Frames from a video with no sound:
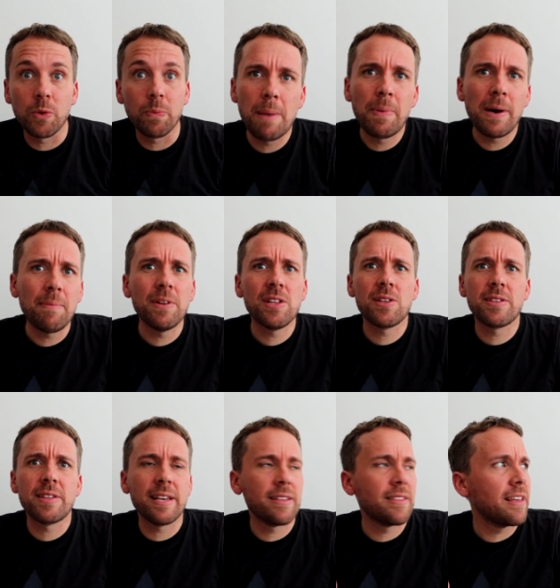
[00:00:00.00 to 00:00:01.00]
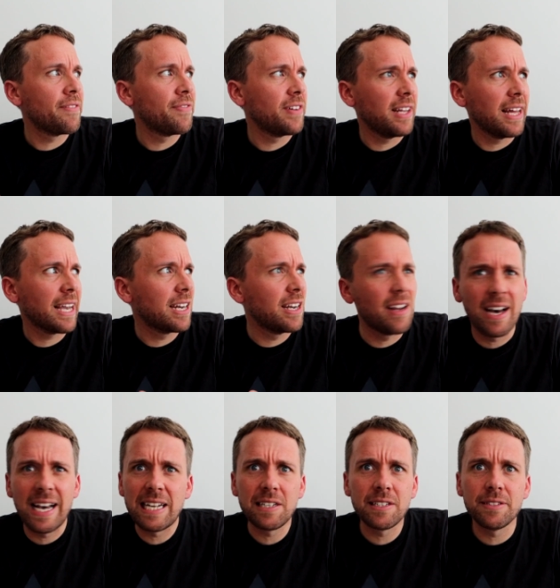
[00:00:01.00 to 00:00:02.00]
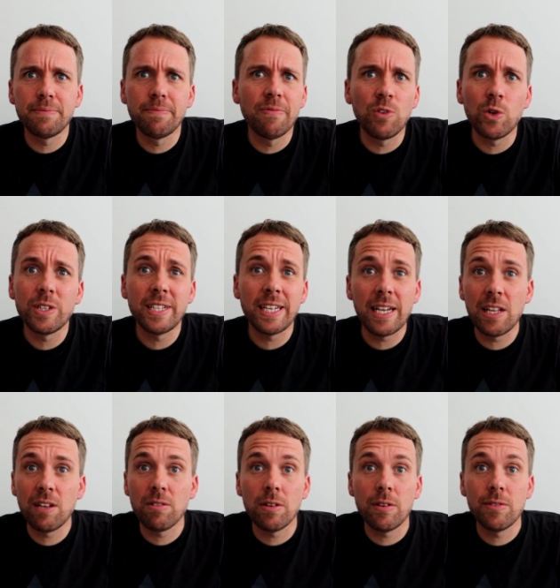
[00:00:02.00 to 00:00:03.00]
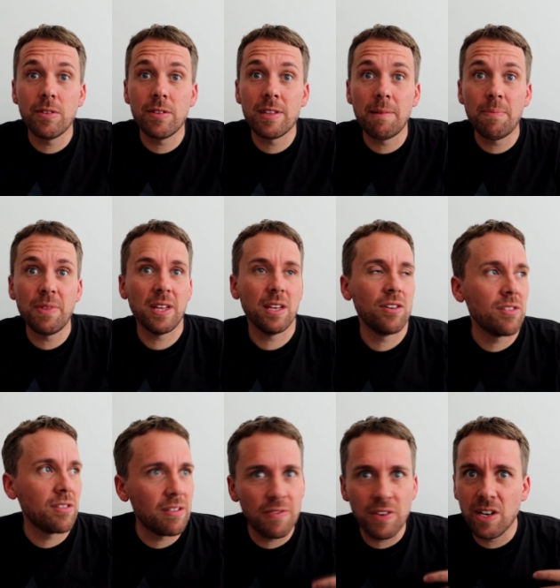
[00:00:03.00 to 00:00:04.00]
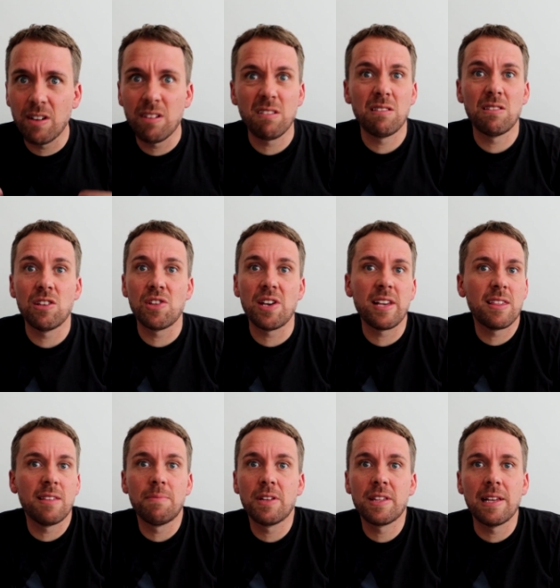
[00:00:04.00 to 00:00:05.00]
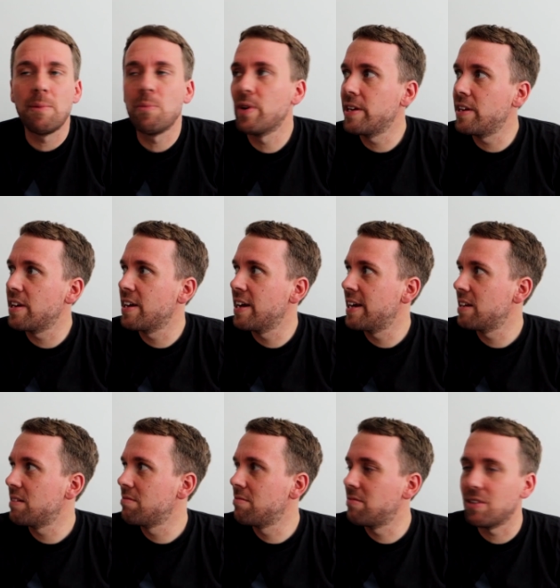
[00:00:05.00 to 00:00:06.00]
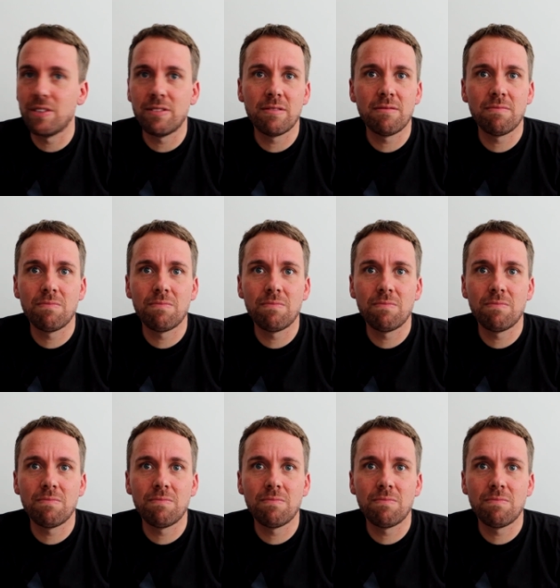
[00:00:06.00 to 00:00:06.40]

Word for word: My publisher says they're for like nine to fourteen year olds or something, because if you don't suggest them to someone, you kind of don't